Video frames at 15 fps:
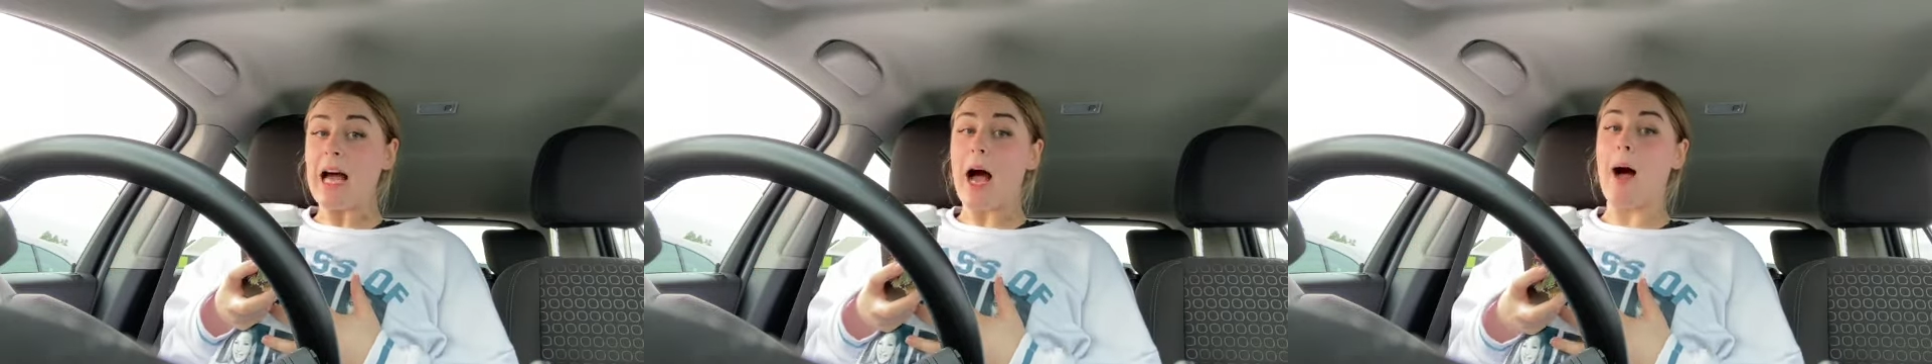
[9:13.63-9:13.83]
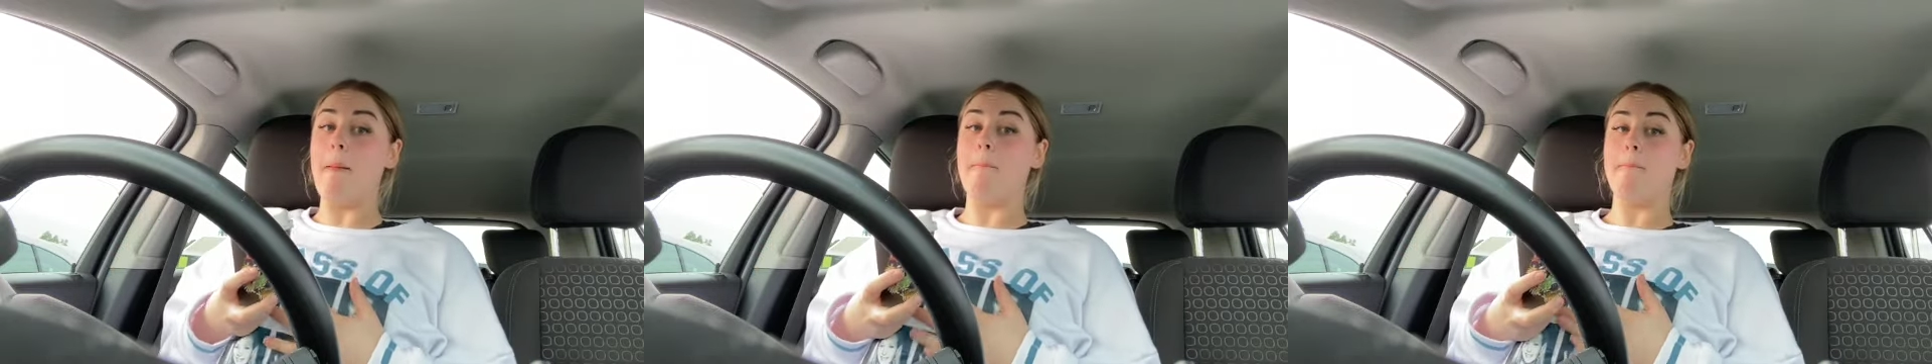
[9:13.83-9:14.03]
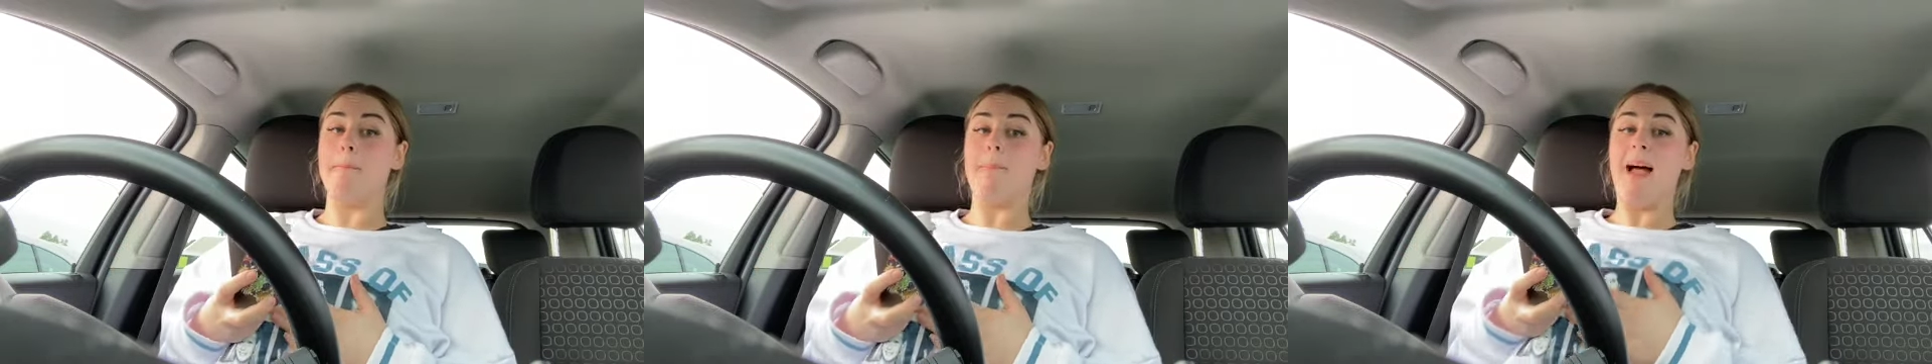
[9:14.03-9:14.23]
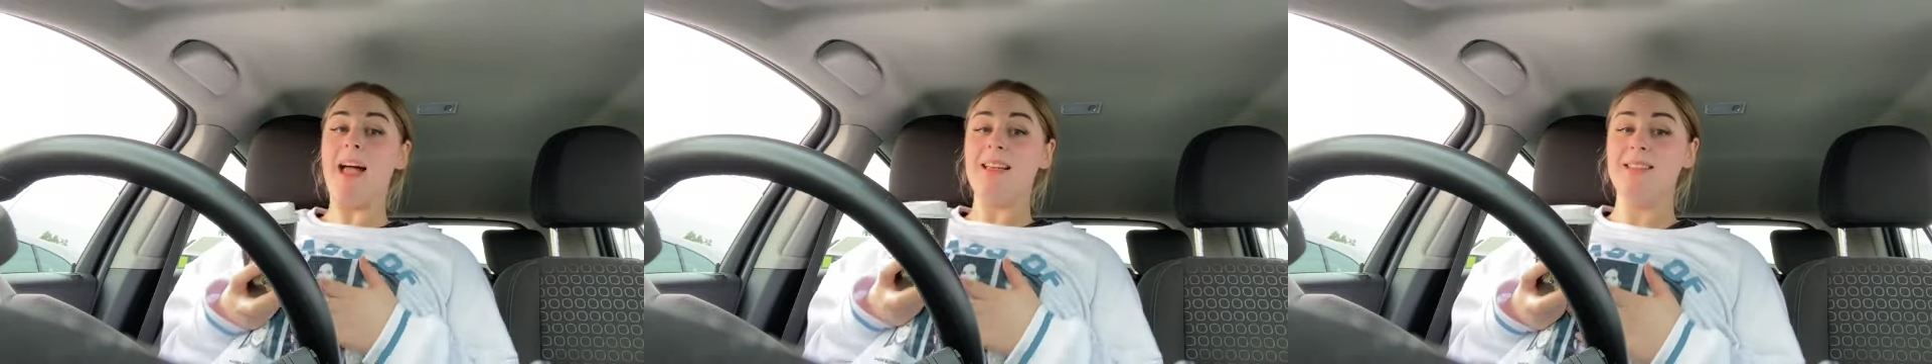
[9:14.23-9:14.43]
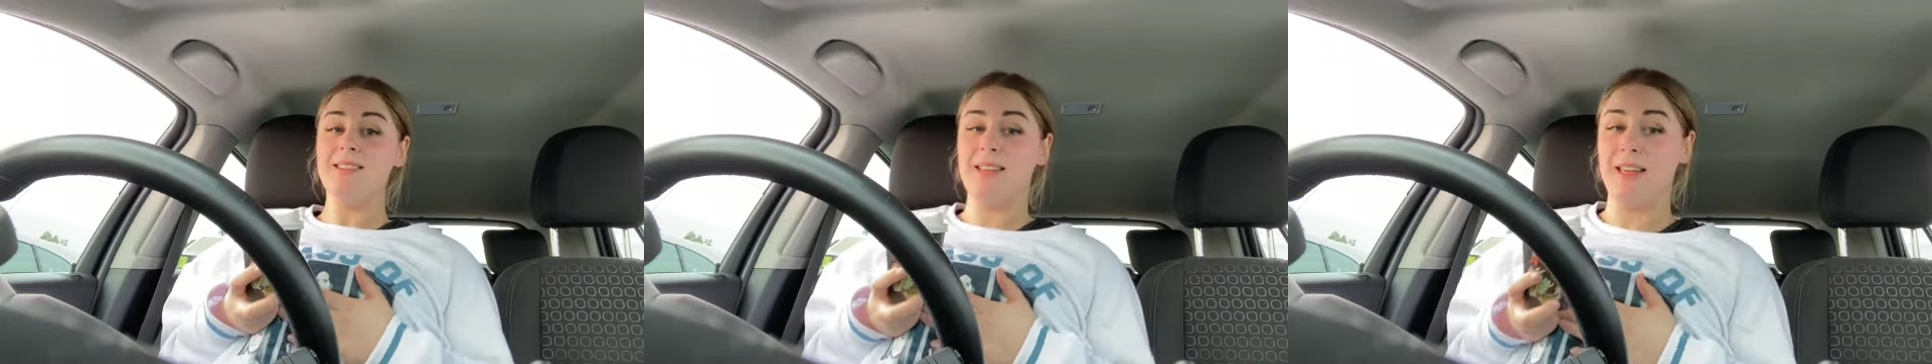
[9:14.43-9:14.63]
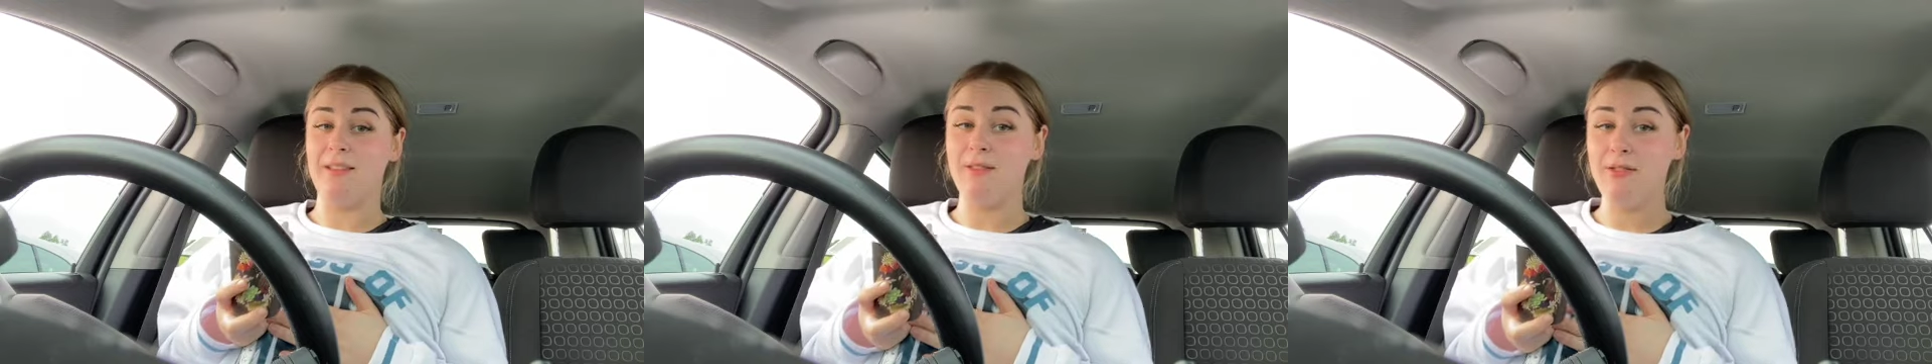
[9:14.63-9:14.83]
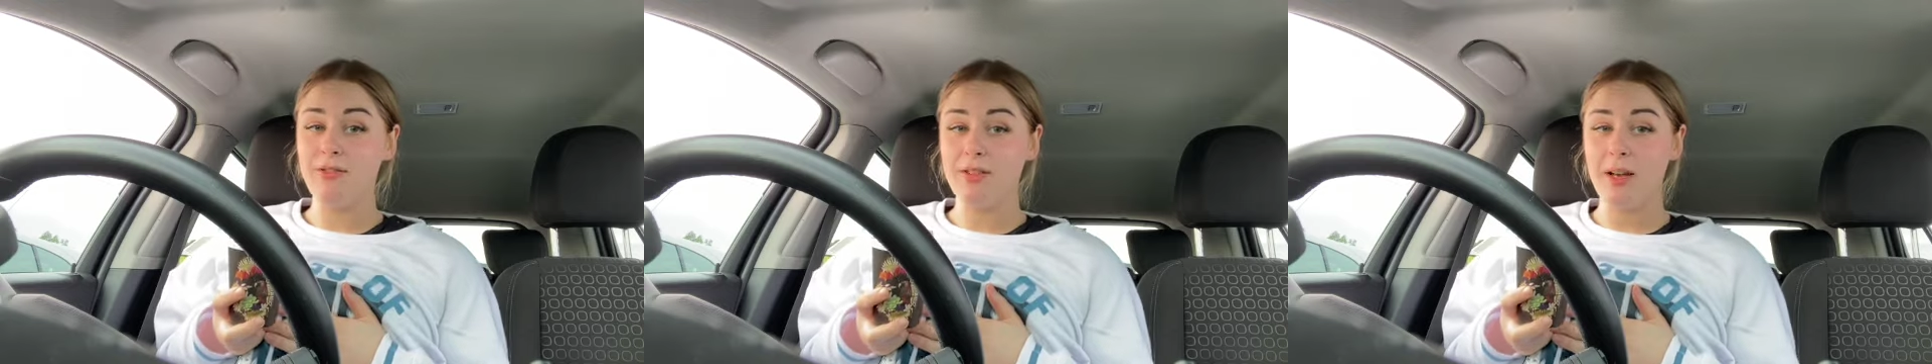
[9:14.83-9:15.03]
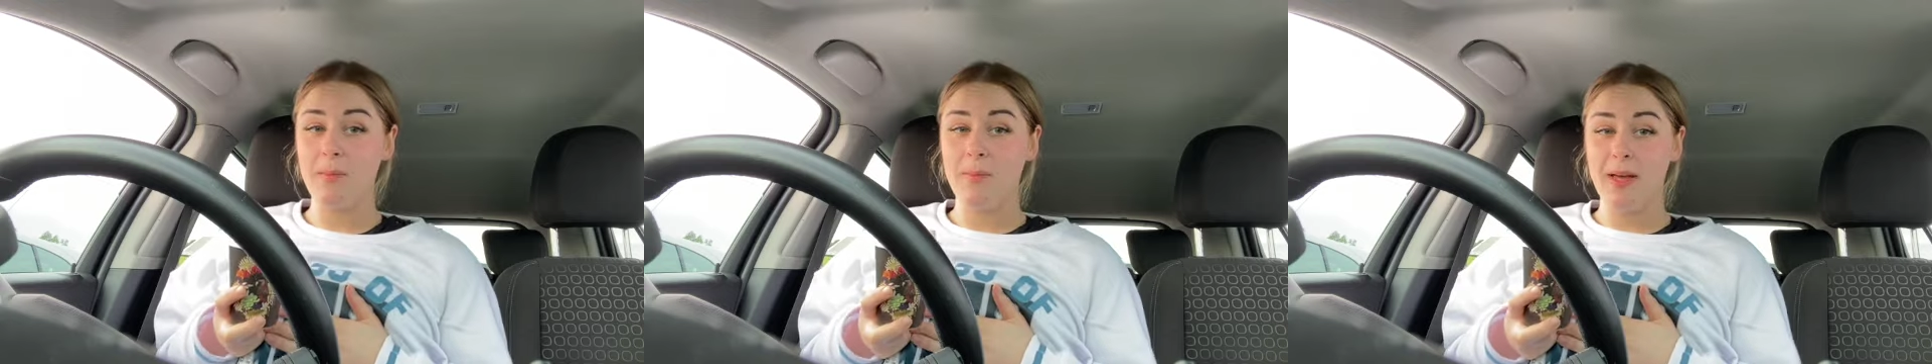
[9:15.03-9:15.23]
are
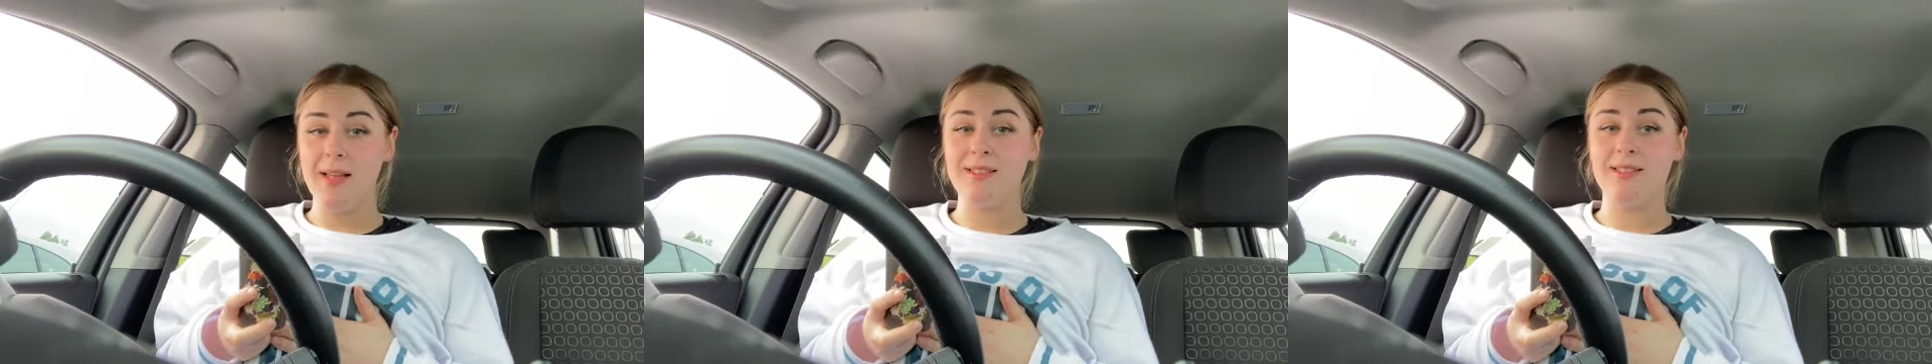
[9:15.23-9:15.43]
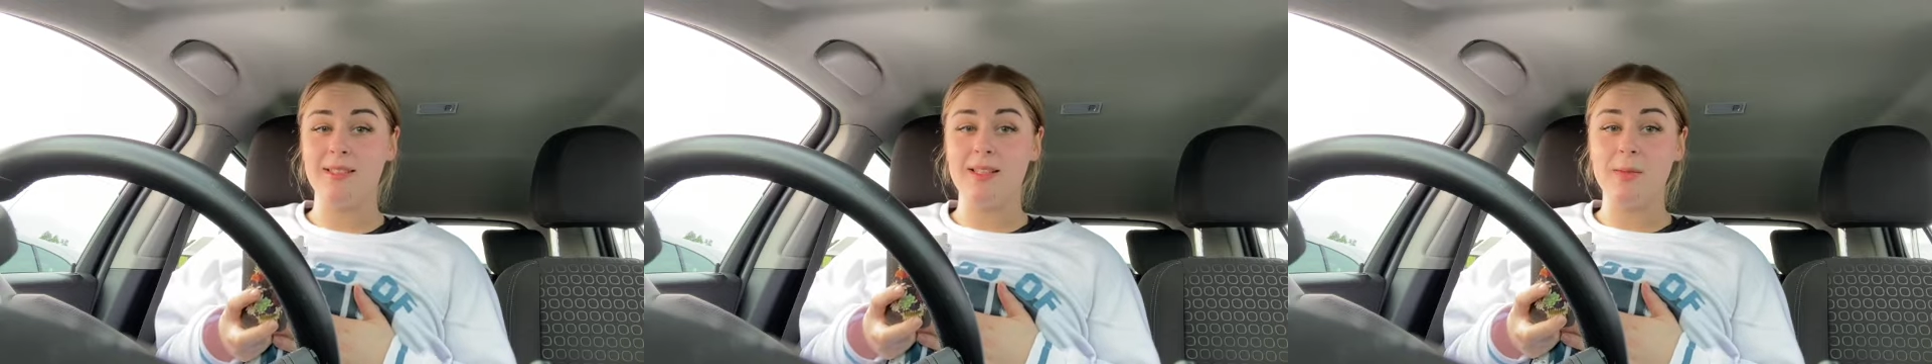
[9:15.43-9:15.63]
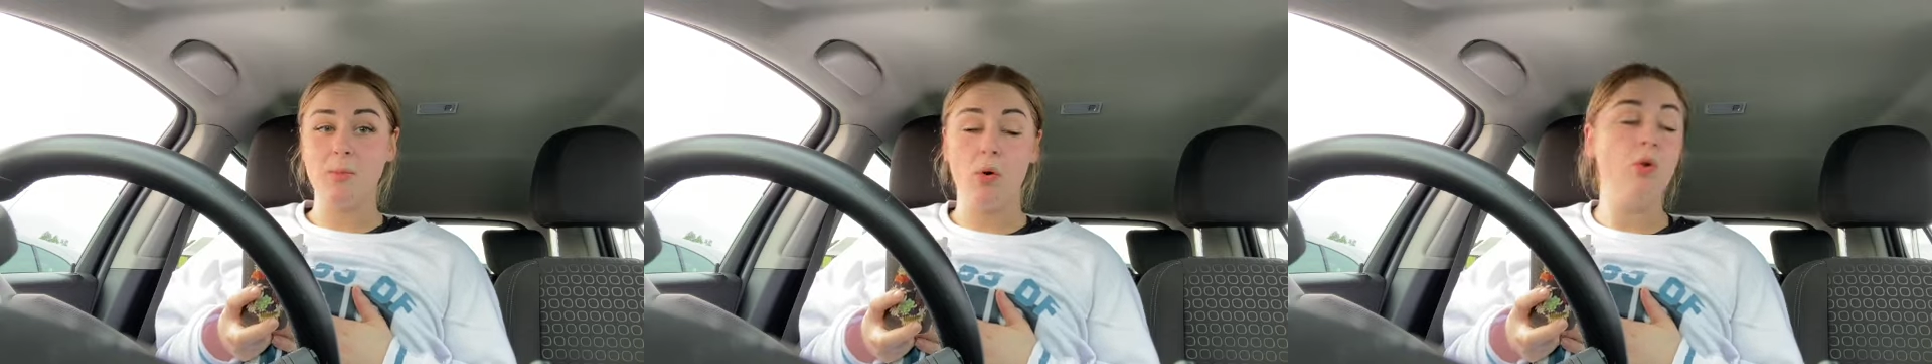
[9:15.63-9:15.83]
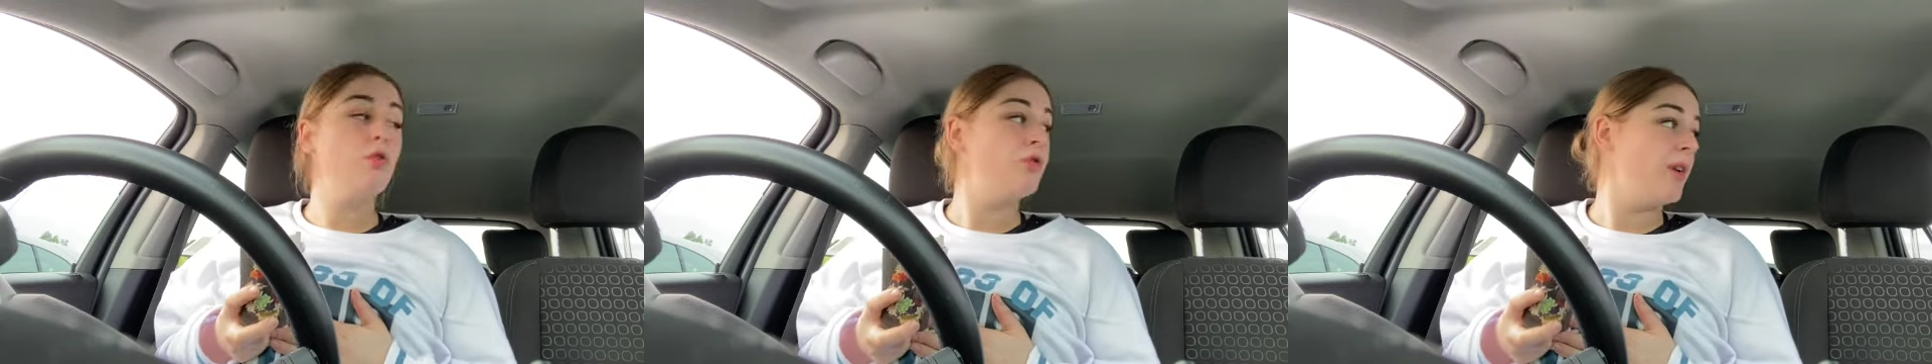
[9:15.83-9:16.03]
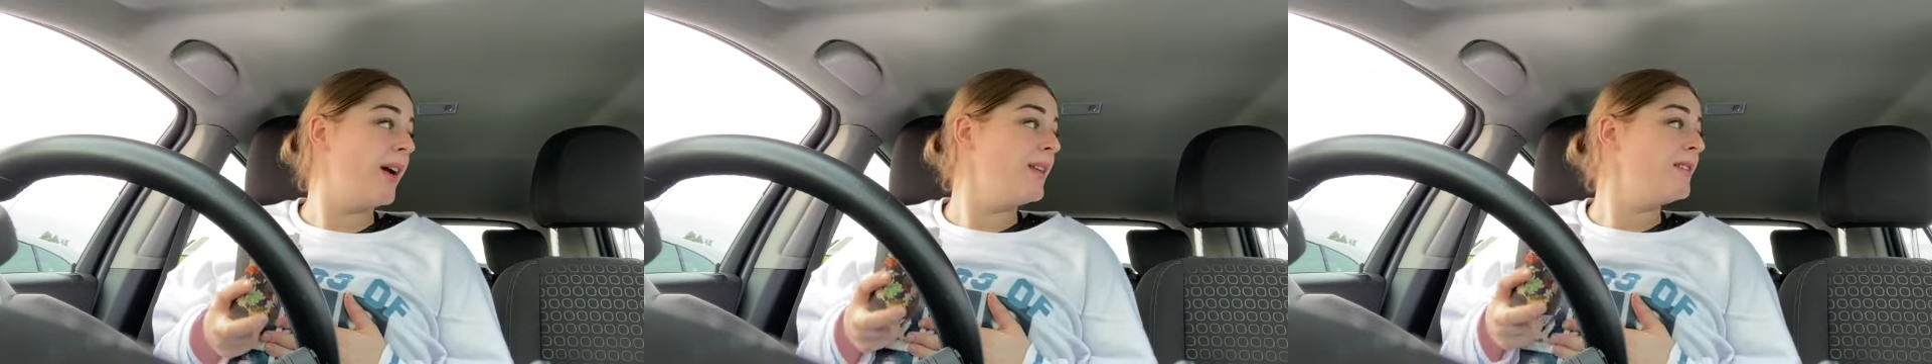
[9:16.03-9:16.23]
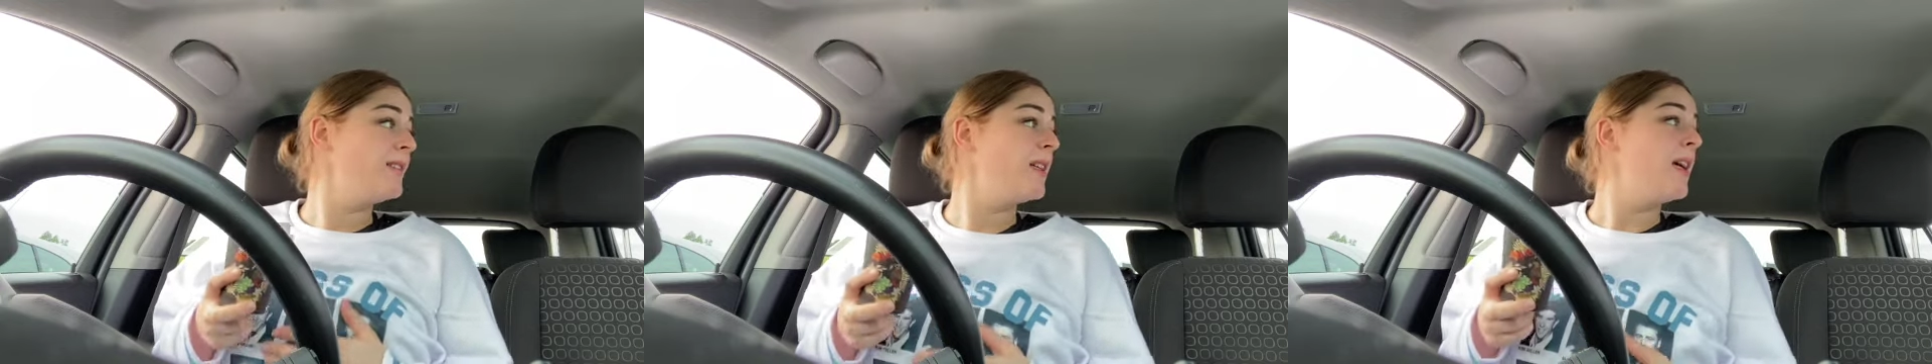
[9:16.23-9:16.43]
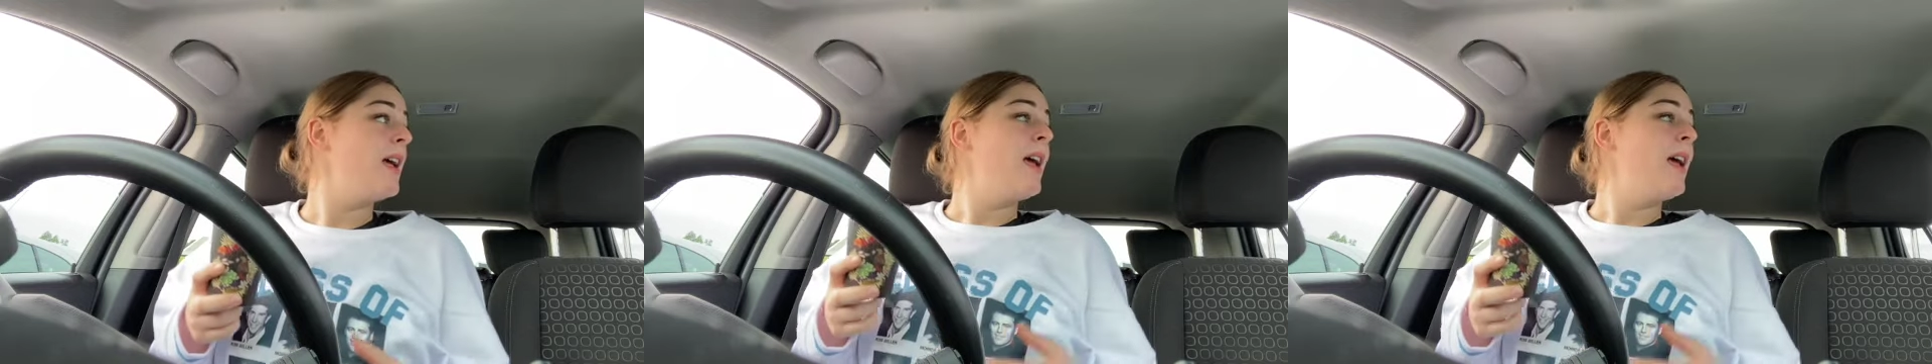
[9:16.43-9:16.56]
massive compared to this poor dress